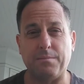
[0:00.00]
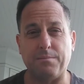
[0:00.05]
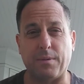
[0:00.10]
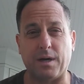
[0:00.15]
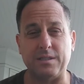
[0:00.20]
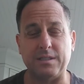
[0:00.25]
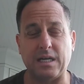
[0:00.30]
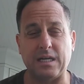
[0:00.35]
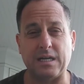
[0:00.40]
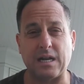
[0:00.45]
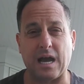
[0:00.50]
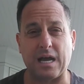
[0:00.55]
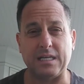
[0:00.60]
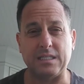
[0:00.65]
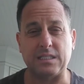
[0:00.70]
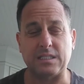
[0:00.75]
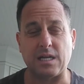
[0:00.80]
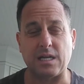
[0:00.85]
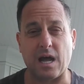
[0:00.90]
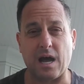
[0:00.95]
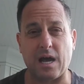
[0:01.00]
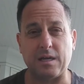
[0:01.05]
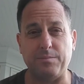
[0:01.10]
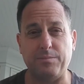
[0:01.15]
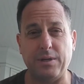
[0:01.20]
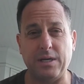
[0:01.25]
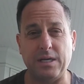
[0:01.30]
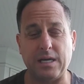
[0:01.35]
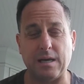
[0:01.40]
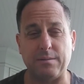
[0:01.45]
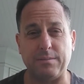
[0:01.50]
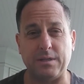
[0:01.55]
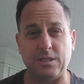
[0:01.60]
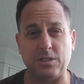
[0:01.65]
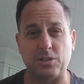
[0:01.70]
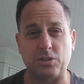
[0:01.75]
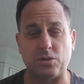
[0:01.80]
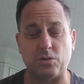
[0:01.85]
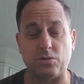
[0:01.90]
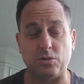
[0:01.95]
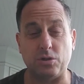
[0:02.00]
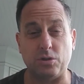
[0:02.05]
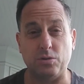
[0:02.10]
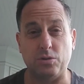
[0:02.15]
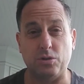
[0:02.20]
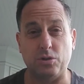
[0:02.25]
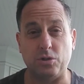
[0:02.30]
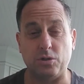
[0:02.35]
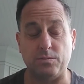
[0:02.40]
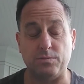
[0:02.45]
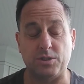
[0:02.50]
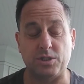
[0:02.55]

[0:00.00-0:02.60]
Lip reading: Monday nights, 9 p.m. Eastern YouTube.